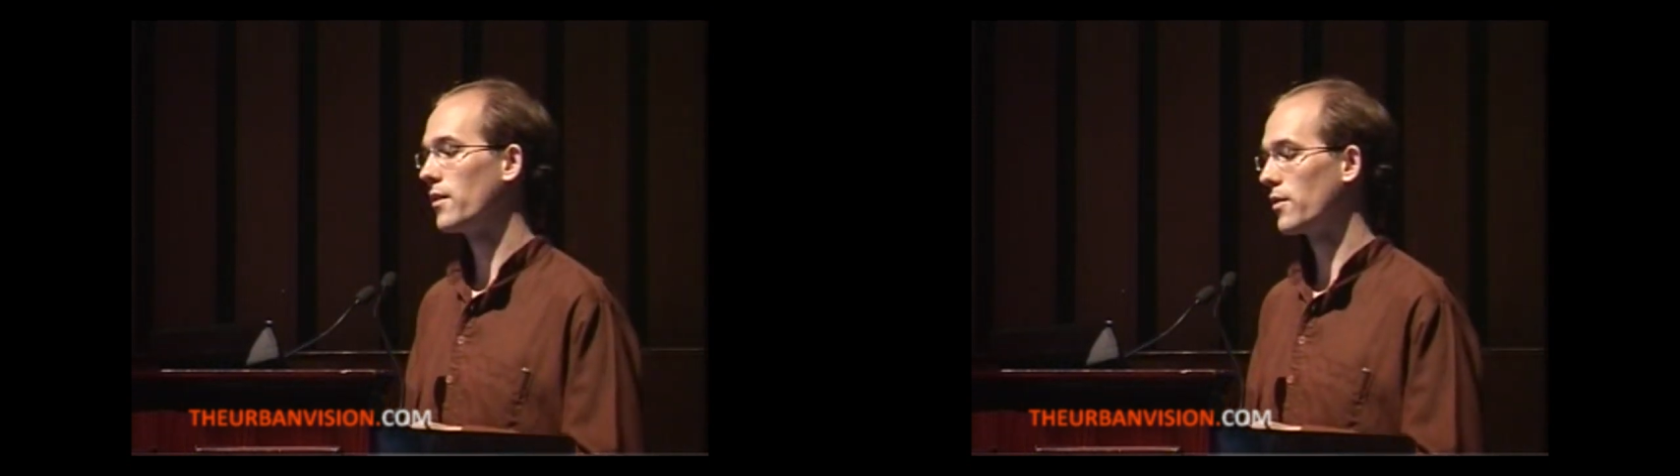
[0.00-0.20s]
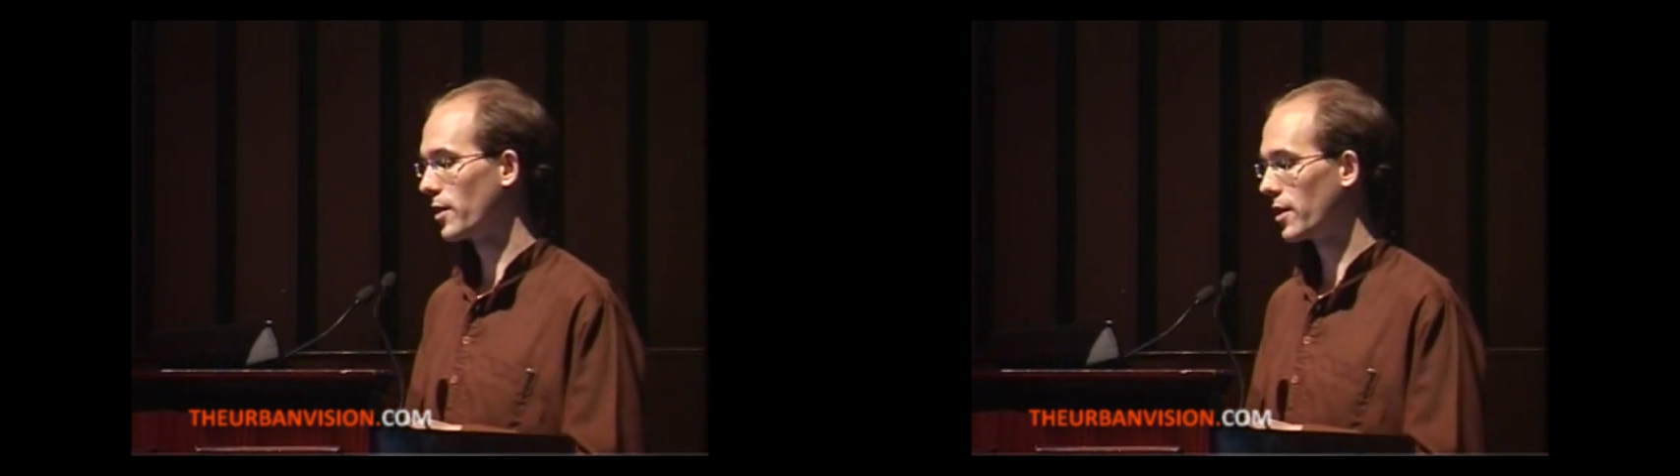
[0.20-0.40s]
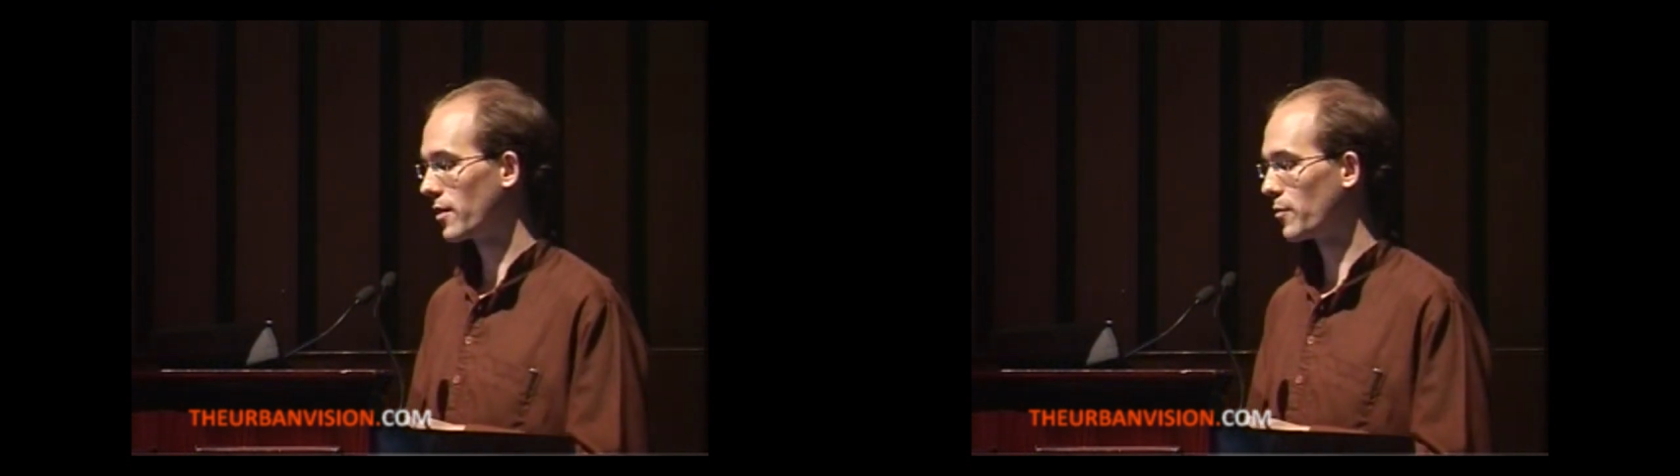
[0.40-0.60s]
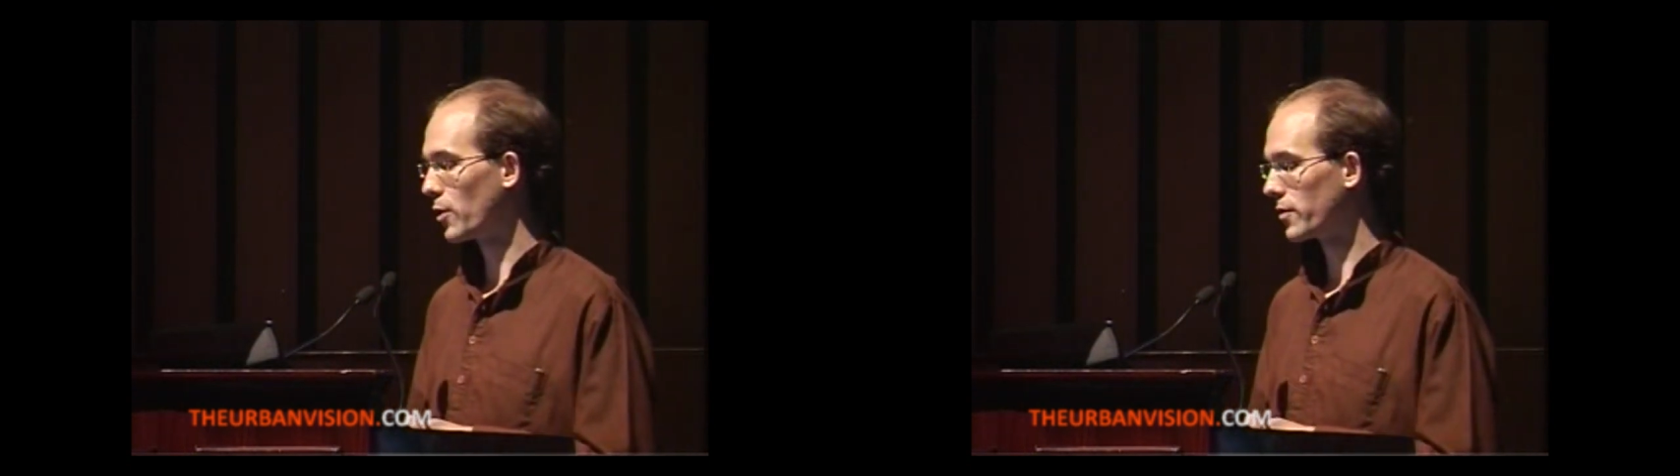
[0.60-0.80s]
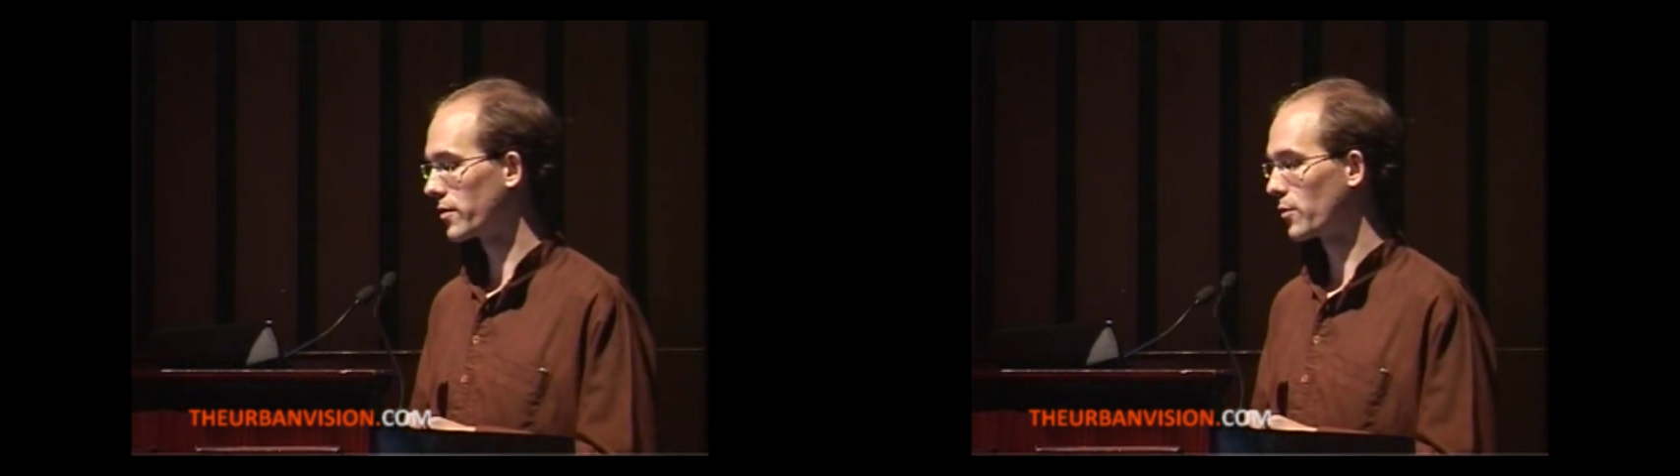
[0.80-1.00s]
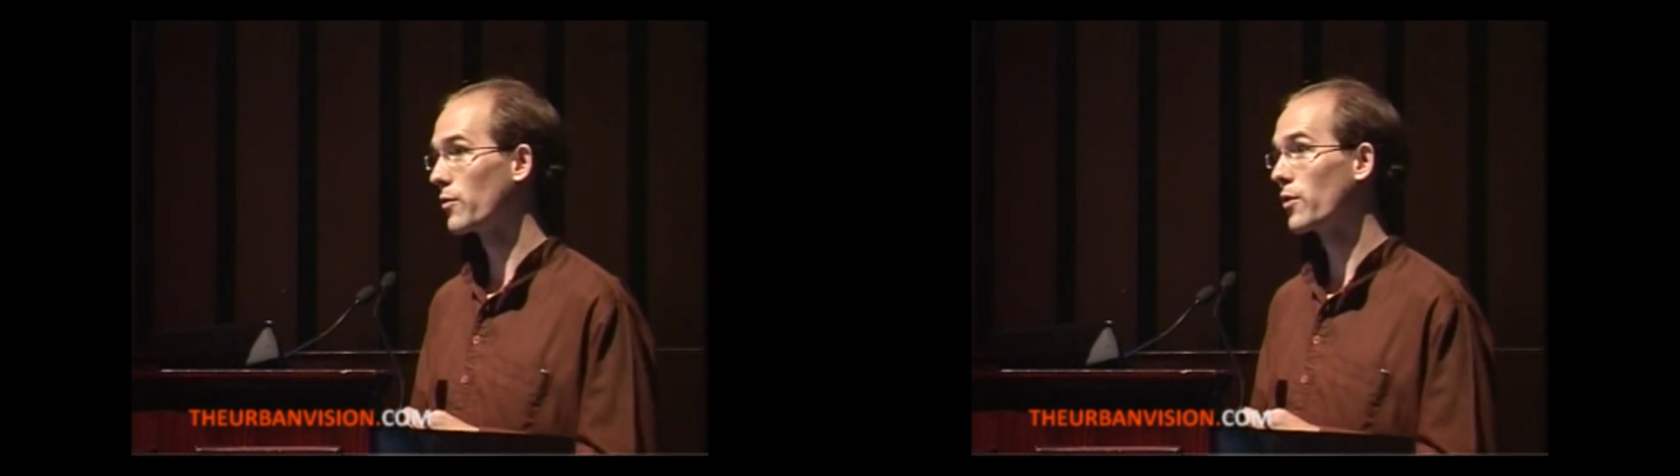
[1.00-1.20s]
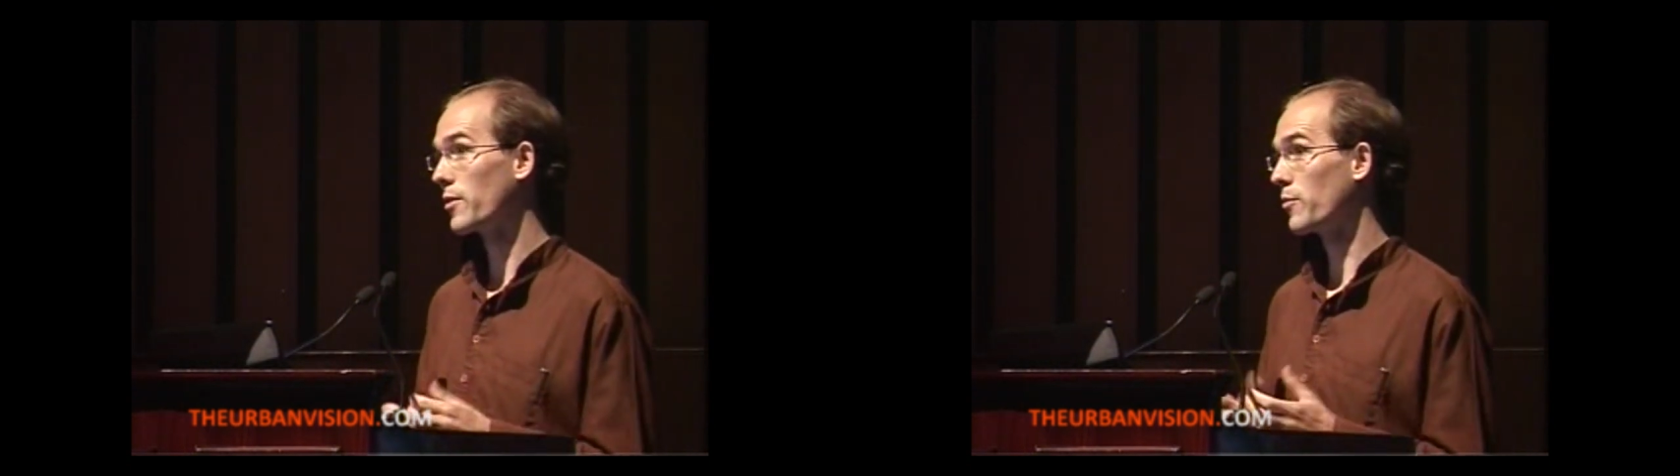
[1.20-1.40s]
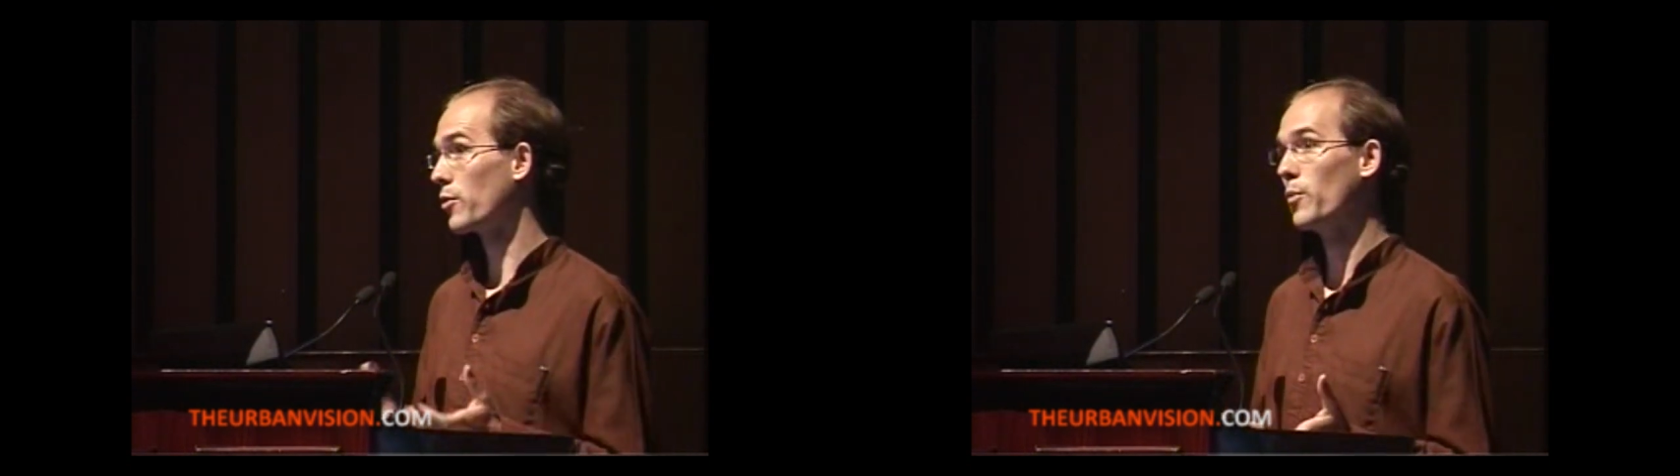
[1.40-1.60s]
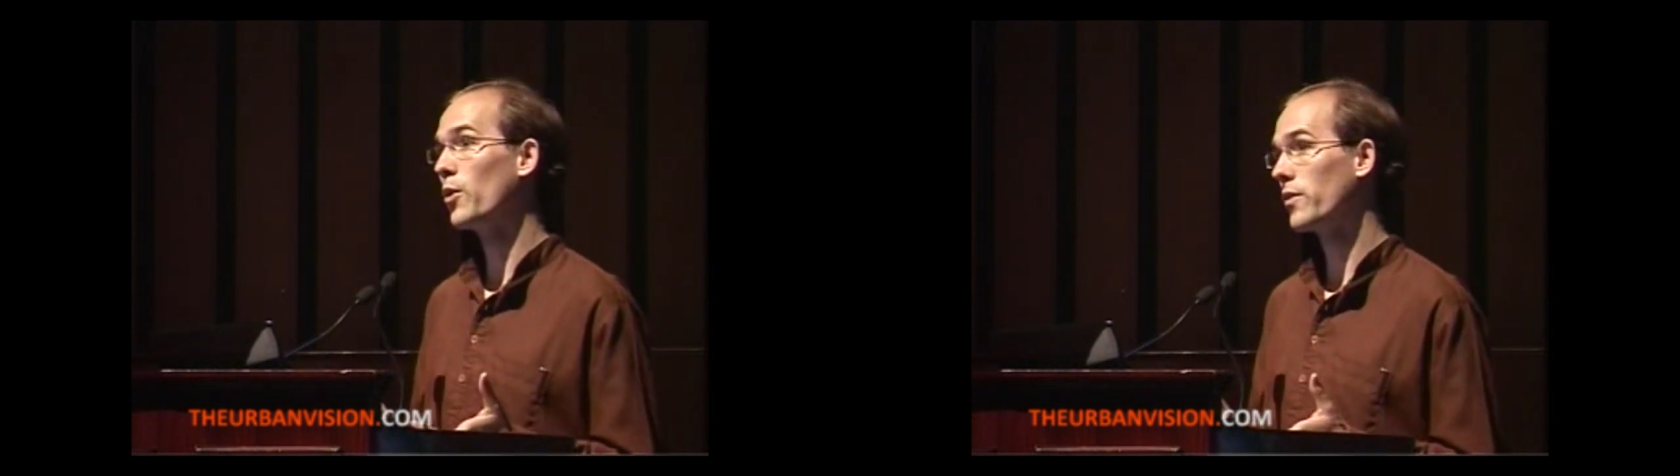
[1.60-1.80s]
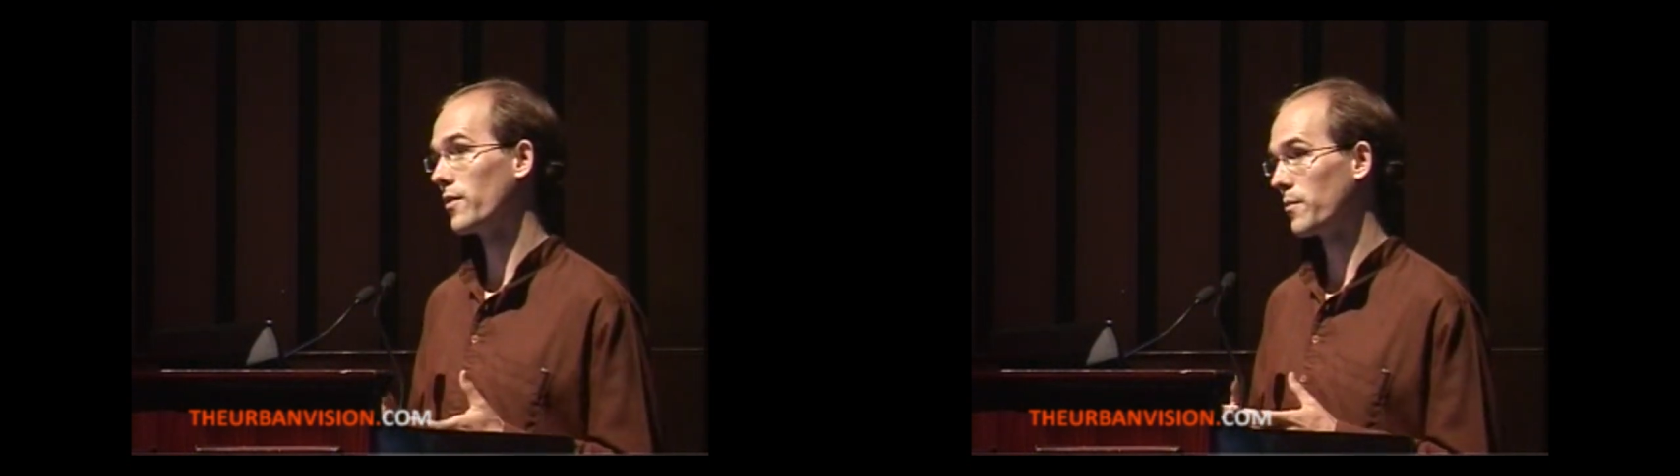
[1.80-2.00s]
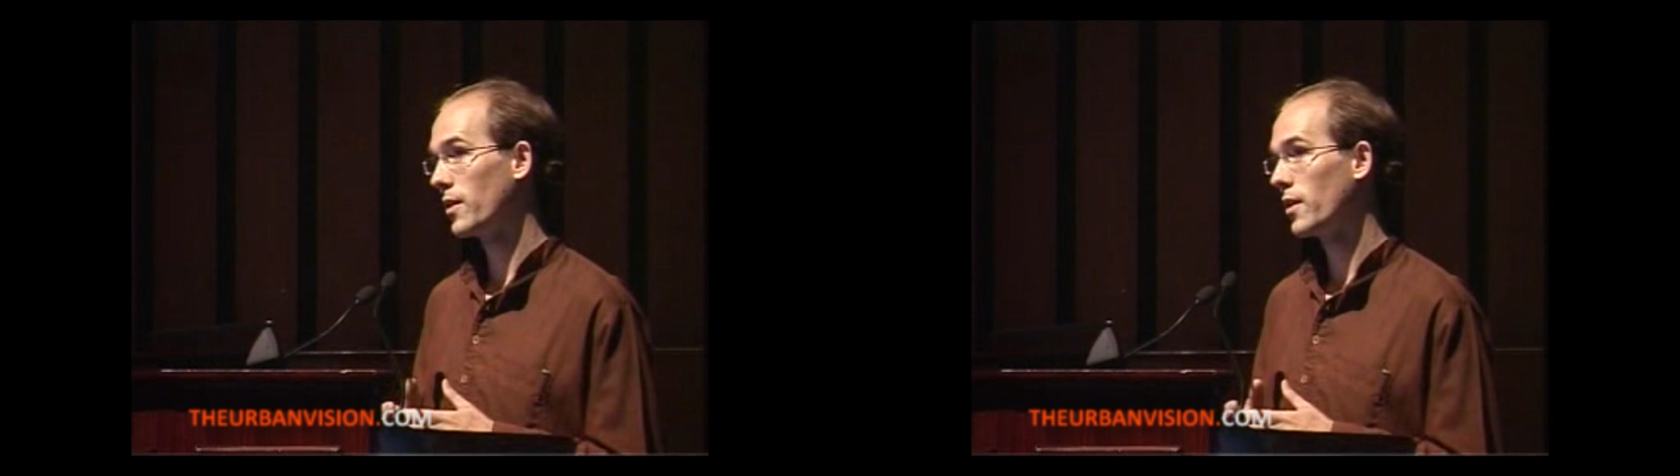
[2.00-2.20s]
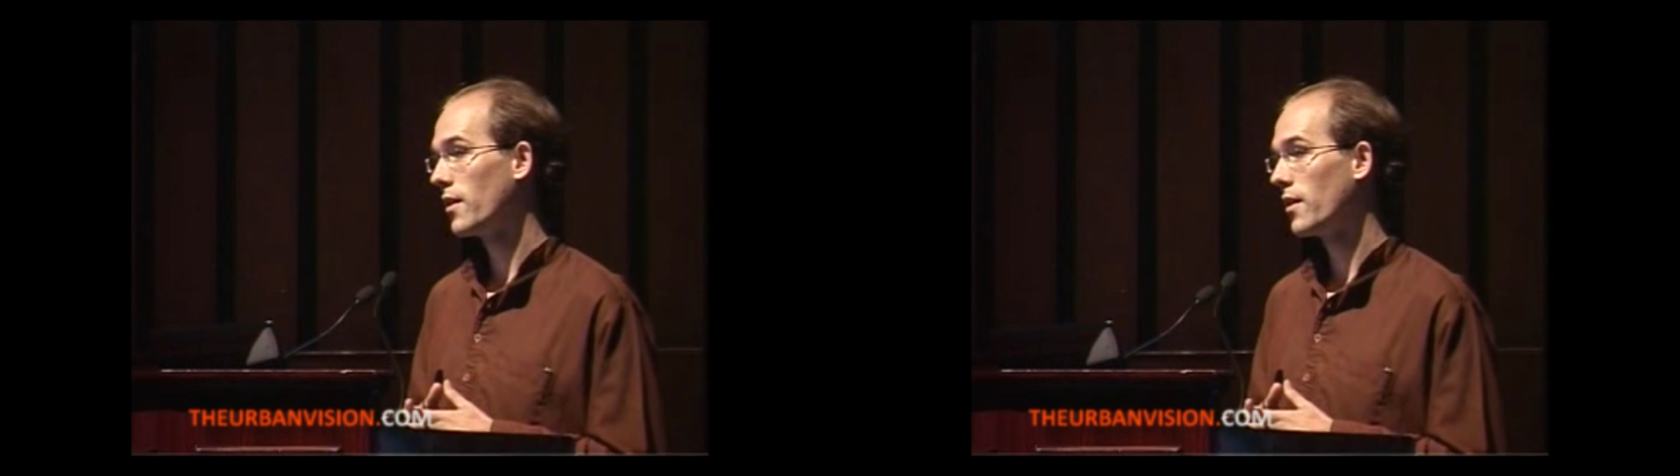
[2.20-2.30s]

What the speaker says: intermediate modes, that we really promote them,